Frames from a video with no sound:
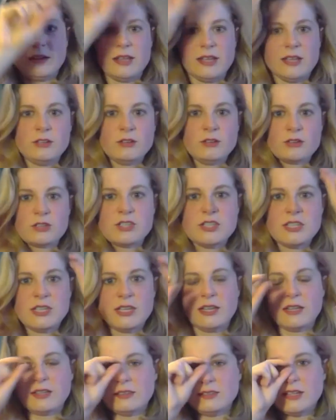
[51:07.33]
And you're
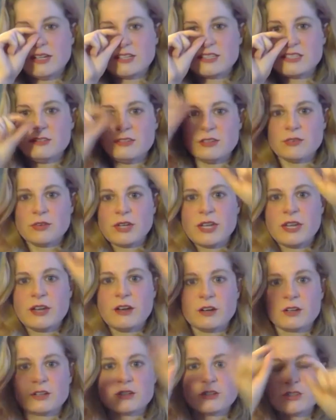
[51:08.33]
seeing lots of different
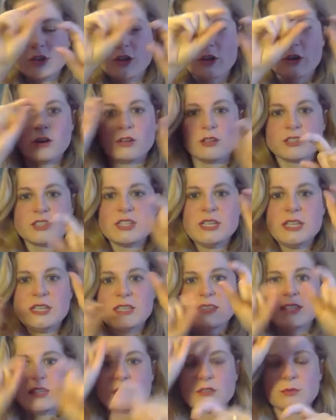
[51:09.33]
characters that are all
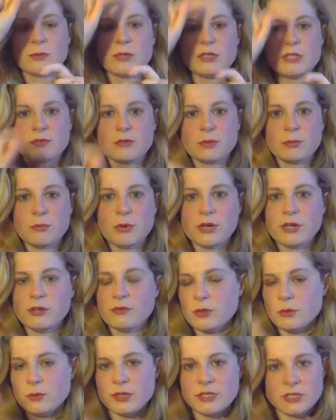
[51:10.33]
seeing things from a different point of
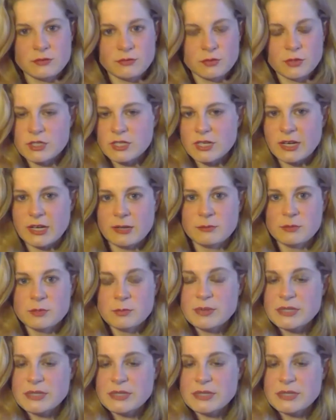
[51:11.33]
view at different times,